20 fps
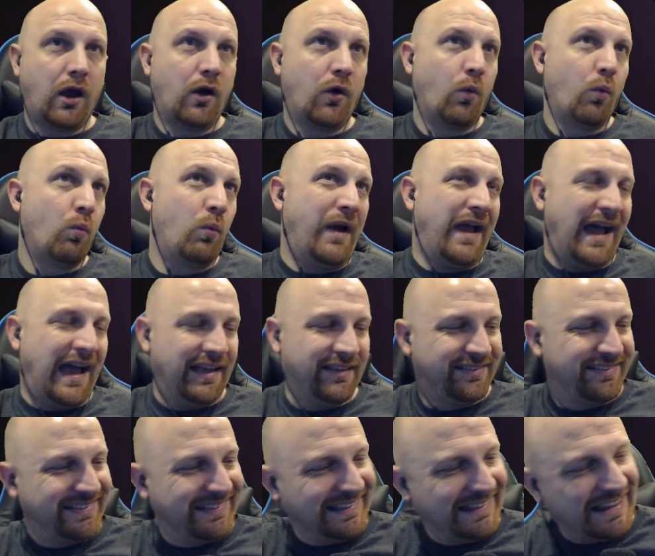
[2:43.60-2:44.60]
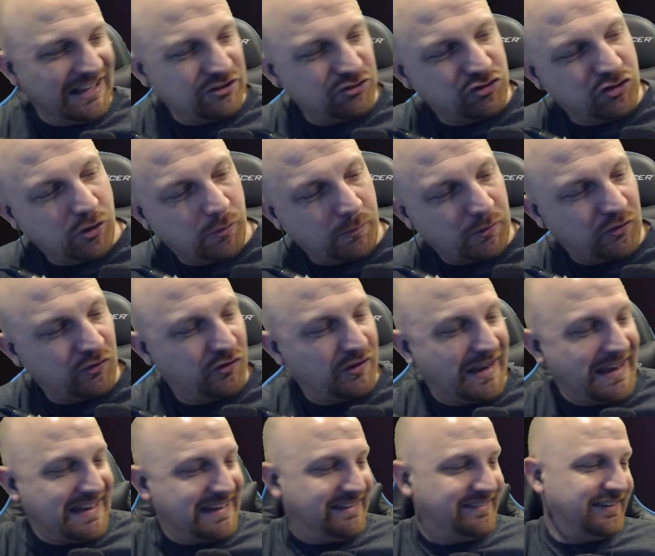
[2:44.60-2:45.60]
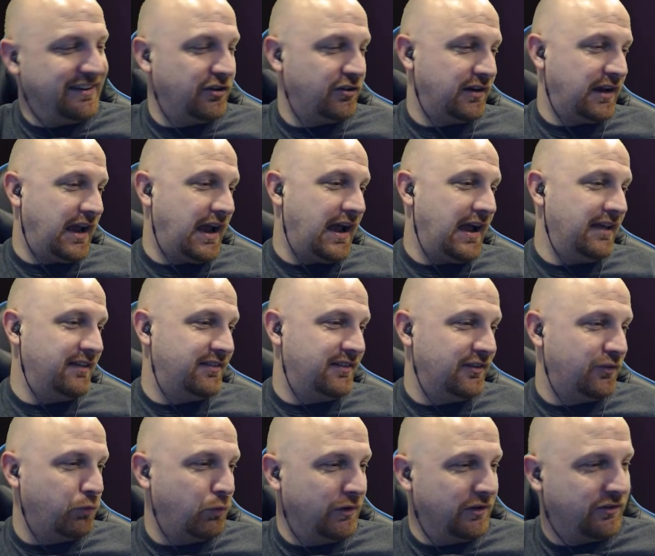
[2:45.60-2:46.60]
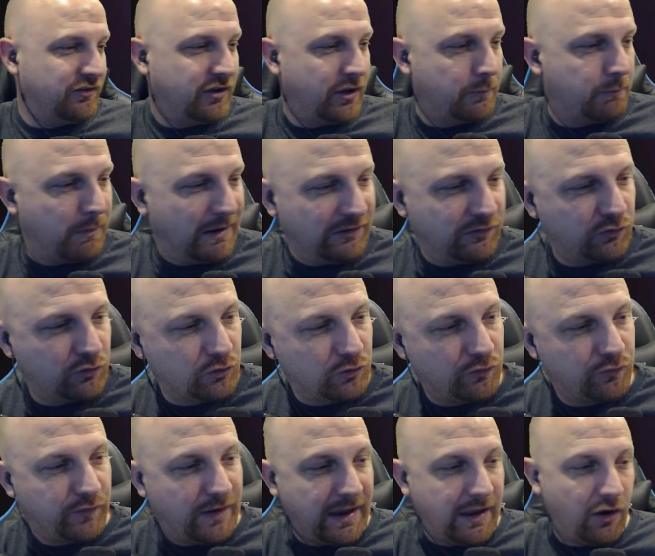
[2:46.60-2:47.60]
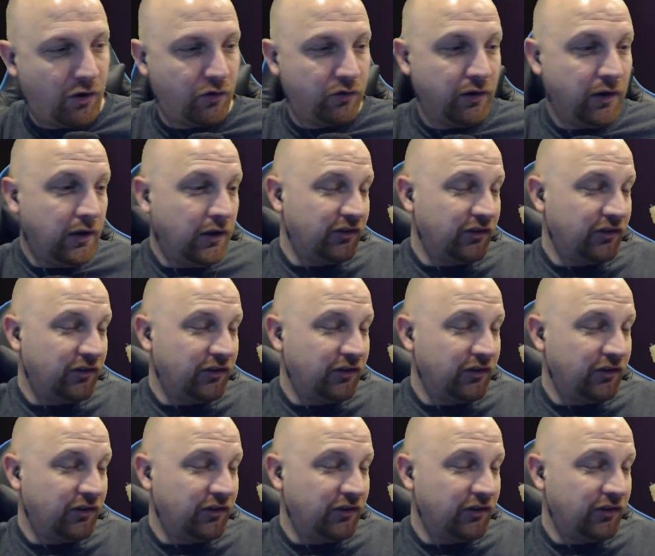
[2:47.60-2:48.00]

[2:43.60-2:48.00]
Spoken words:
We got Celestial Mercedes here, guys. This one's done by Sir Vown.